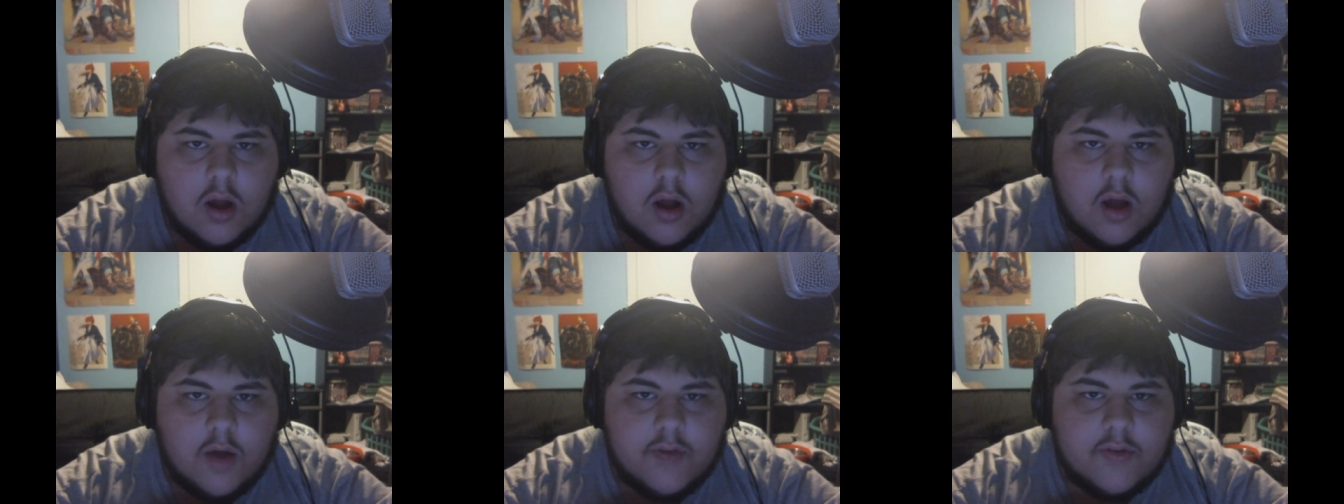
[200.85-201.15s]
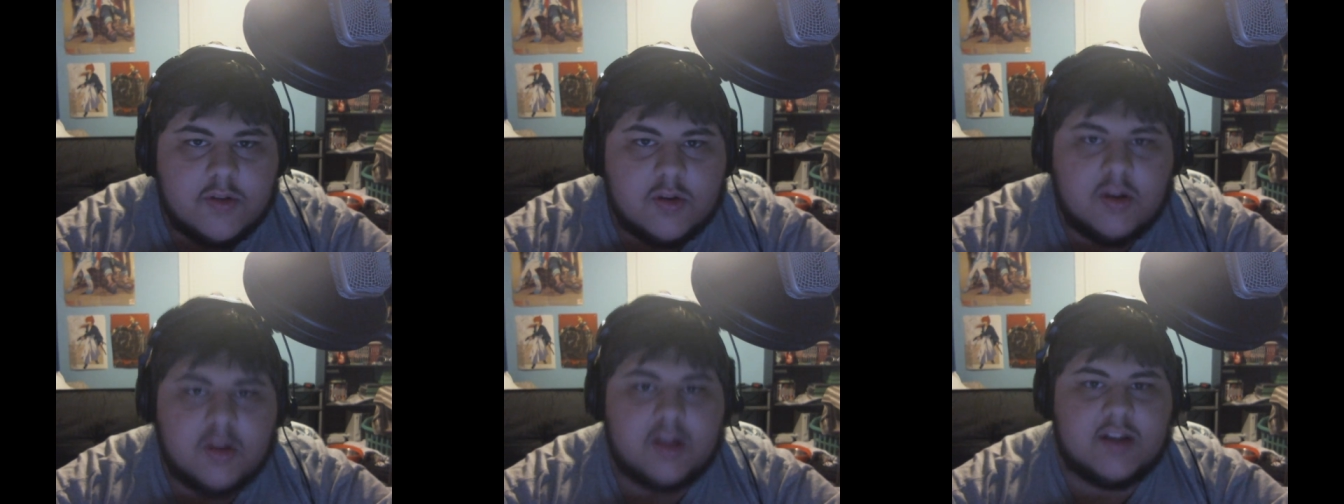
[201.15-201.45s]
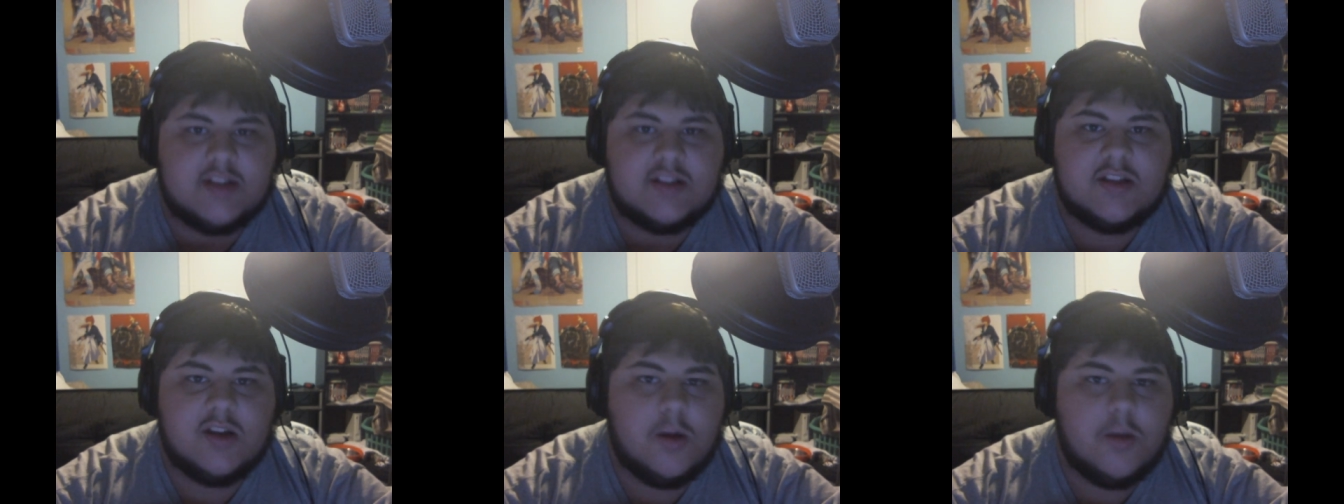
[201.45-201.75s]
if it's only like
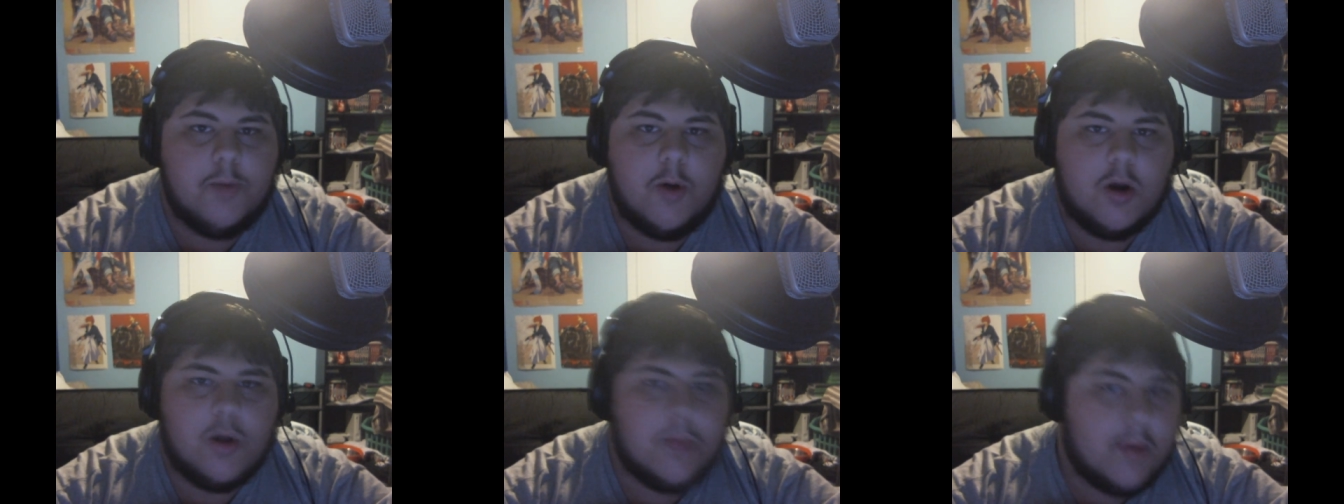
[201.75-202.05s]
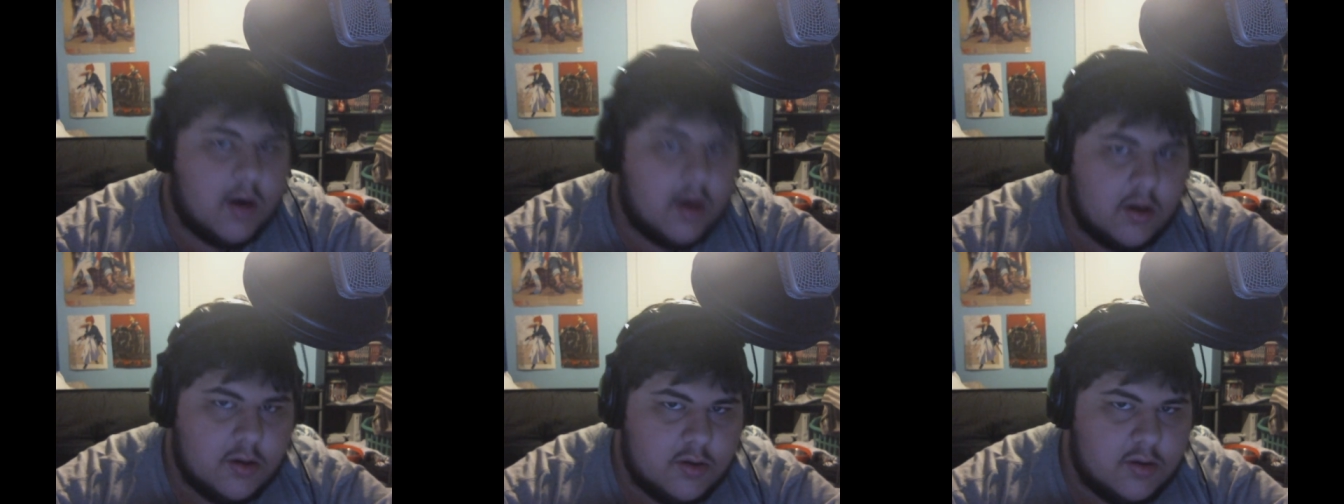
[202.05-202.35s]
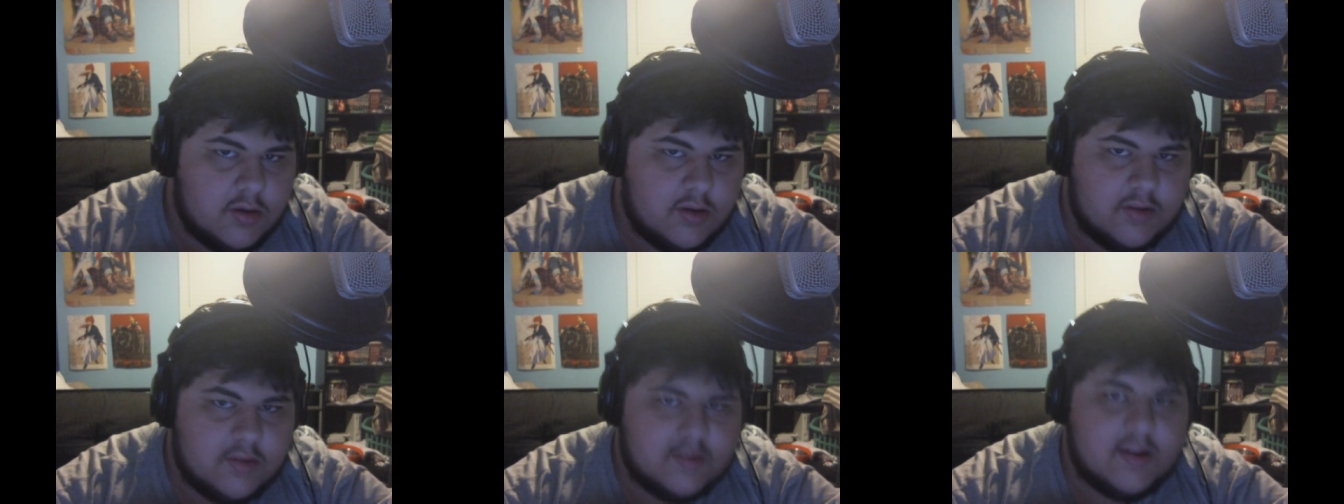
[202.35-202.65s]
a single Pokemon, I'll
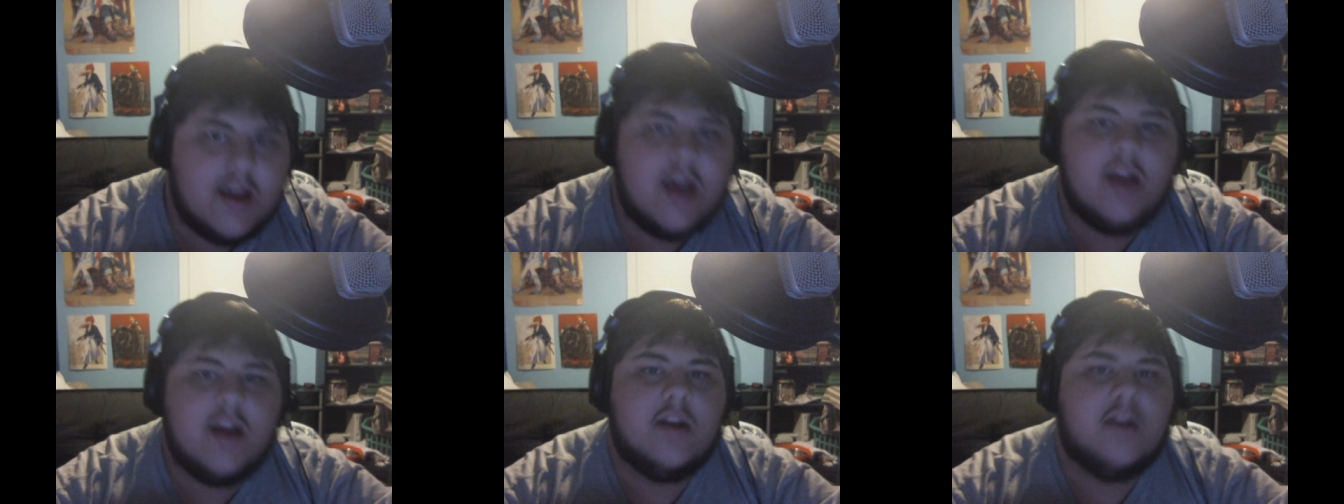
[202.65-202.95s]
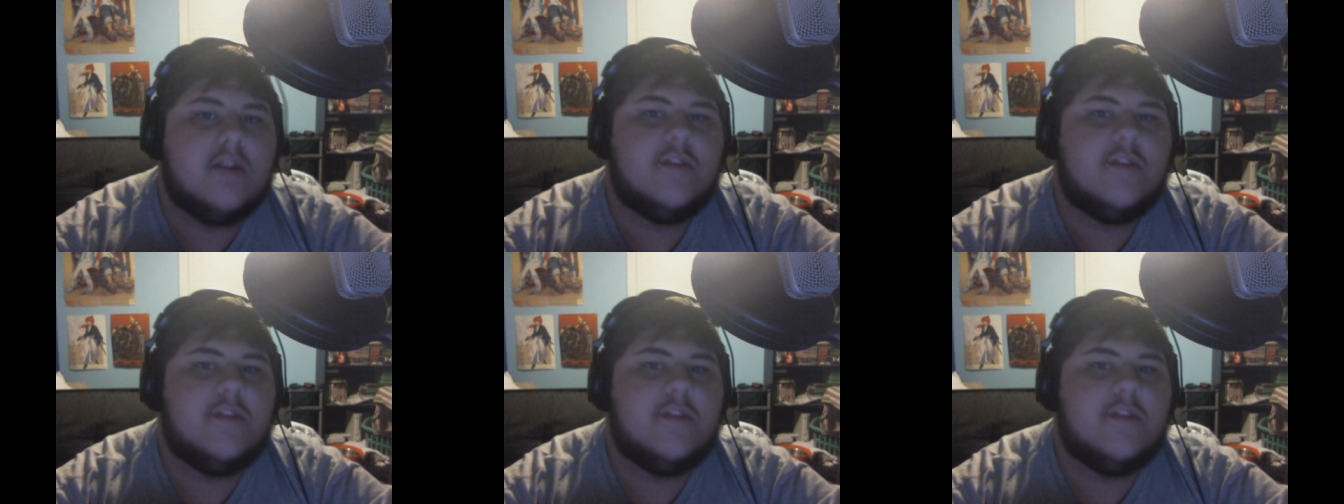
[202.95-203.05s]
use that.